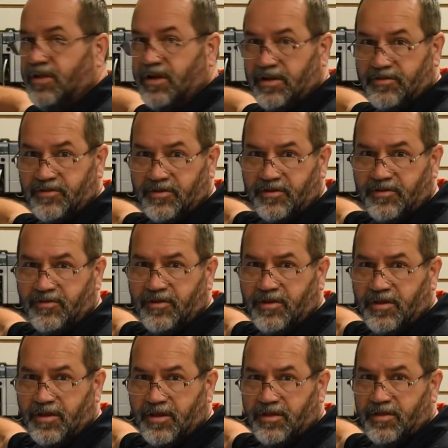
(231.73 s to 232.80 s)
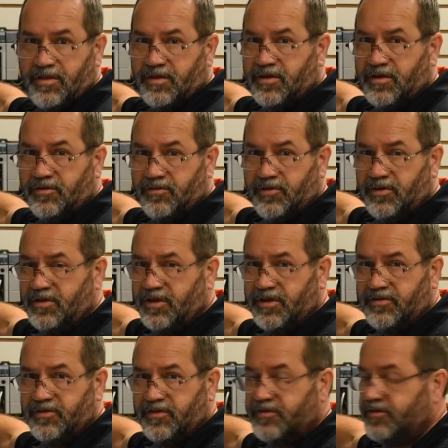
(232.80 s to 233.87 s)
Logix. The Control
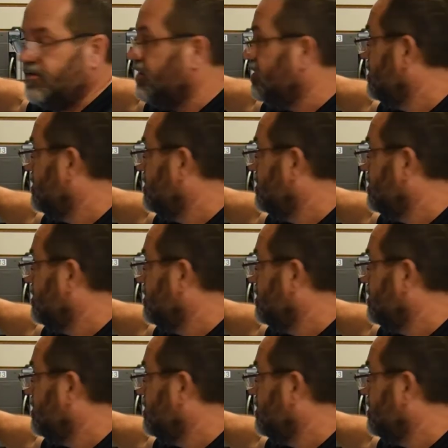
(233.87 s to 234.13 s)
Logix